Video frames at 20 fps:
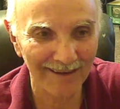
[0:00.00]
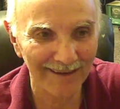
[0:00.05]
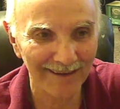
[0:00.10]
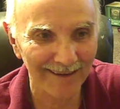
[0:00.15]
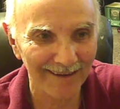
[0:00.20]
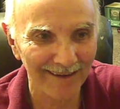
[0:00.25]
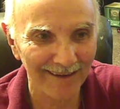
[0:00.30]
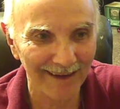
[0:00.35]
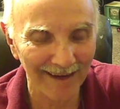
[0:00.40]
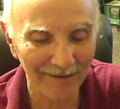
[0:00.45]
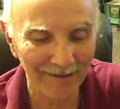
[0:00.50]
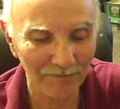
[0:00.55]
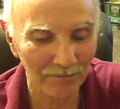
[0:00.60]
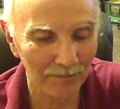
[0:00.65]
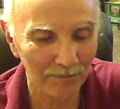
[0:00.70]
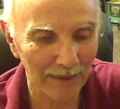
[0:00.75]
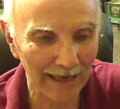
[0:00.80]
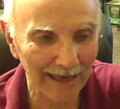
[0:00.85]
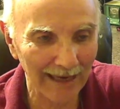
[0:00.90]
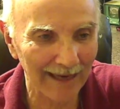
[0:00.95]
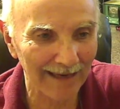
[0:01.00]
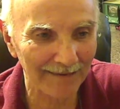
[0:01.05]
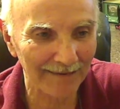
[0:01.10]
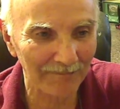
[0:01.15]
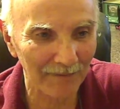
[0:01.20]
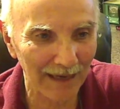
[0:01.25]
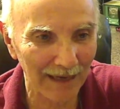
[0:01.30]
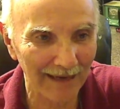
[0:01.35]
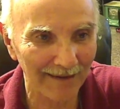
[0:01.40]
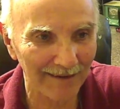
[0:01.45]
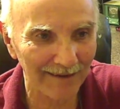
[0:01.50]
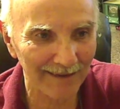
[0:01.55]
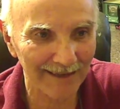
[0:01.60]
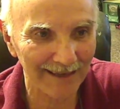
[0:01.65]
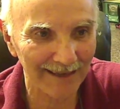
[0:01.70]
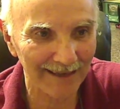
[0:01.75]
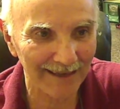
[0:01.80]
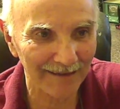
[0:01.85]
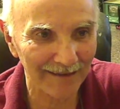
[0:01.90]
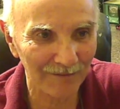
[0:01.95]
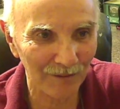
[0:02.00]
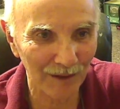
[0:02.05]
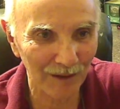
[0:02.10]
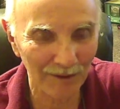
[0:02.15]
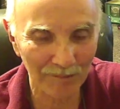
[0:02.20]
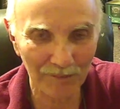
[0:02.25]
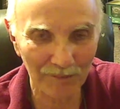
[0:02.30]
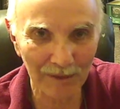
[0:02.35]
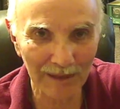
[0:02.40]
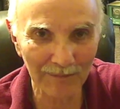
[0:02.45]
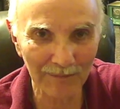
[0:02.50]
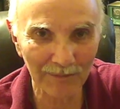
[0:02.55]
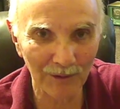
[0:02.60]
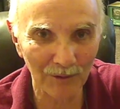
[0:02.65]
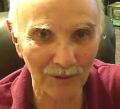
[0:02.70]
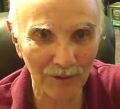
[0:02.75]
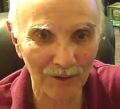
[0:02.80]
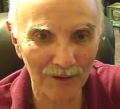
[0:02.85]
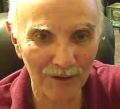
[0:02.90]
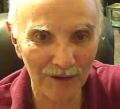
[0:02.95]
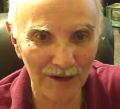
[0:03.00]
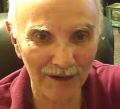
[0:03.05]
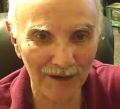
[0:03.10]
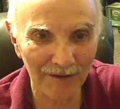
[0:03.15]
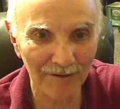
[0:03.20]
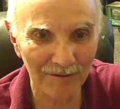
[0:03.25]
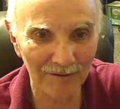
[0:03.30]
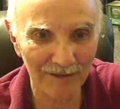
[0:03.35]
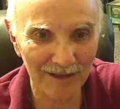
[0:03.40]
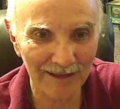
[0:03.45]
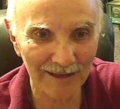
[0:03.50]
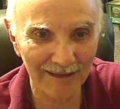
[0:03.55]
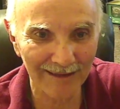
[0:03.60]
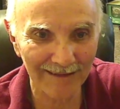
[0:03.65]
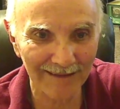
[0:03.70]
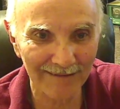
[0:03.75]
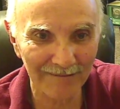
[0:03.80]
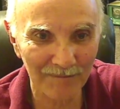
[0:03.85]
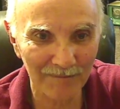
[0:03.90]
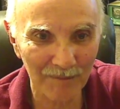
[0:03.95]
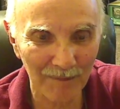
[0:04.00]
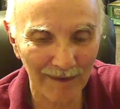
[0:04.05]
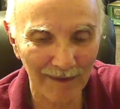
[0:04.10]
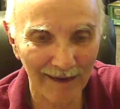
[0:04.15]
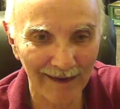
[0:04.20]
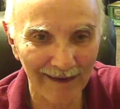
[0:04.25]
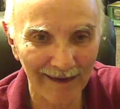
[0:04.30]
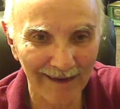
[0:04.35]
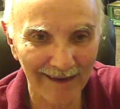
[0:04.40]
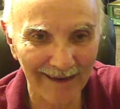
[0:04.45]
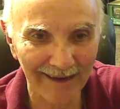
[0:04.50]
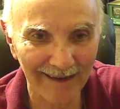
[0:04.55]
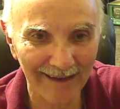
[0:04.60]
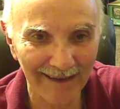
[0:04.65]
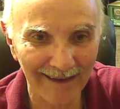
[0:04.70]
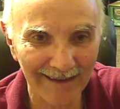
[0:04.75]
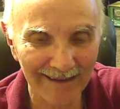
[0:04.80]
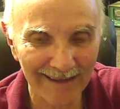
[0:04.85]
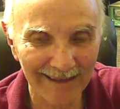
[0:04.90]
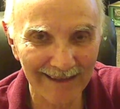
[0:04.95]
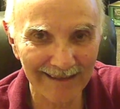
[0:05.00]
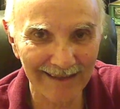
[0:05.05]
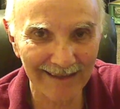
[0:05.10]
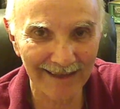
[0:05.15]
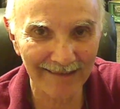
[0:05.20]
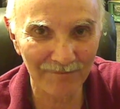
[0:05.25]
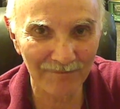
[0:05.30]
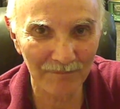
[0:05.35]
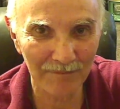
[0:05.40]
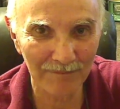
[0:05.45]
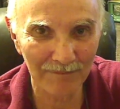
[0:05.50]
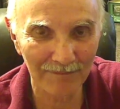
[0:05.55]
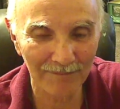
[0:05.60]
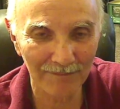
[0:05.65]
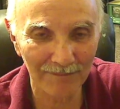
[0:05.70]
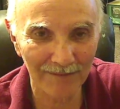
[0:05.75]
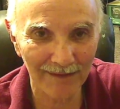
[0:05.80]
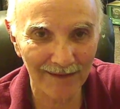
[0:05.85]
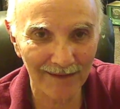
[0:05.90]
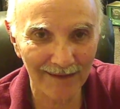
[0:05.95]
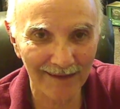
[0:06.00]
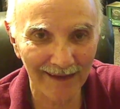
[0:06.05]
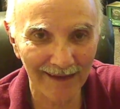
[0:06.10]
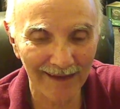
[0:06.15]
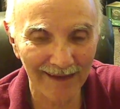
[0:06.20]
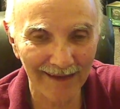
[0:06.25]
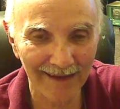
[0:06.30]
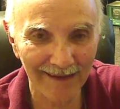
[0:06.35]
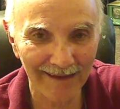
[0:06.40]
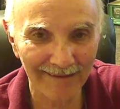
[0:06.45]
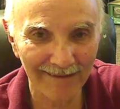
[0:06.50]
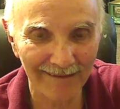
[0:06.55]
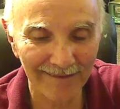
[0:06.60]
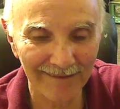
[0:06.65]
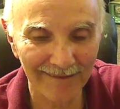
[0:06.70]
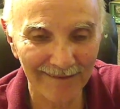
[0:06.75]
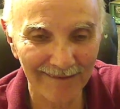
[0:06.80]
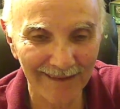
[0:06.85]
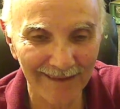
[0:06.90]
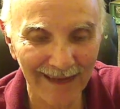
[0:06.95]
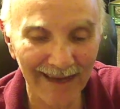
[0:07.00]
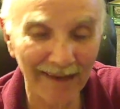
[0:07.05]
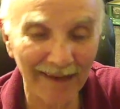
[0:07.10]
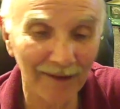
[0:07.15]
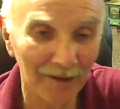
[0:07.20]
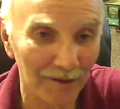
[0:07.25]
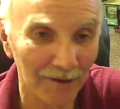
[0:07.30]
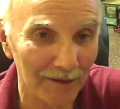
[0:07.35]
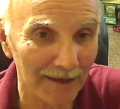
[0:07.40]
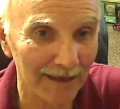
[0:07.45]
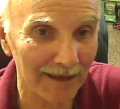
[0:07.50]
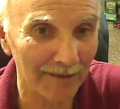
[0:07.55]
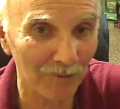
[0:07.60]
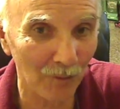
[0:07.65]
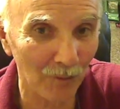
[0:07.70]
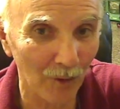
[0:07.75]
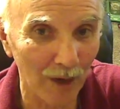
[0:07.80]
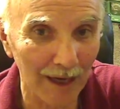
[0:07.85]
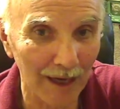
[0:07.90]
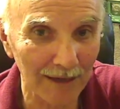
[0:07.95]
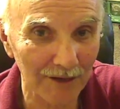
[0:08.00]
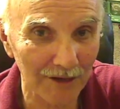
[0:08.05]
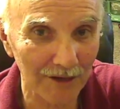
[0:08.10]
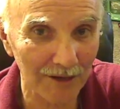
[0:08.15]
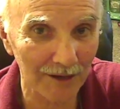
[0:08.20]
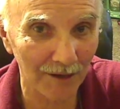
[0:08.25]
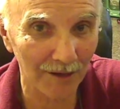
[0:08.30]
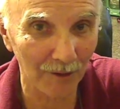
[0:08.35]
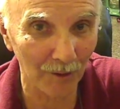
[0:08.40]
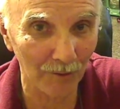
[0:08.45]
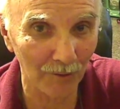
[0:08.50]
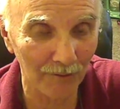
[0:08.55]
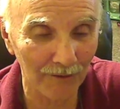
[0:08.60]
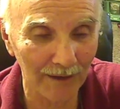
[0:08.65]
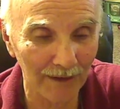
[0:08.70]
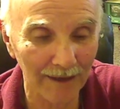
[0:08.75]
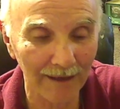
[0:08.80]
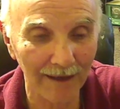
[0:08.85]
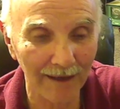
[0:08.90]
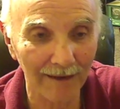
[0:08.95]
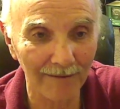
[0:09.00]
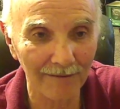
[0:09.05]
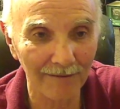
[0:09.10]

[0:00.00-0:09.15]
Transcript: and bad mouthing what people were using. And I think they, they either didn't watch the whole video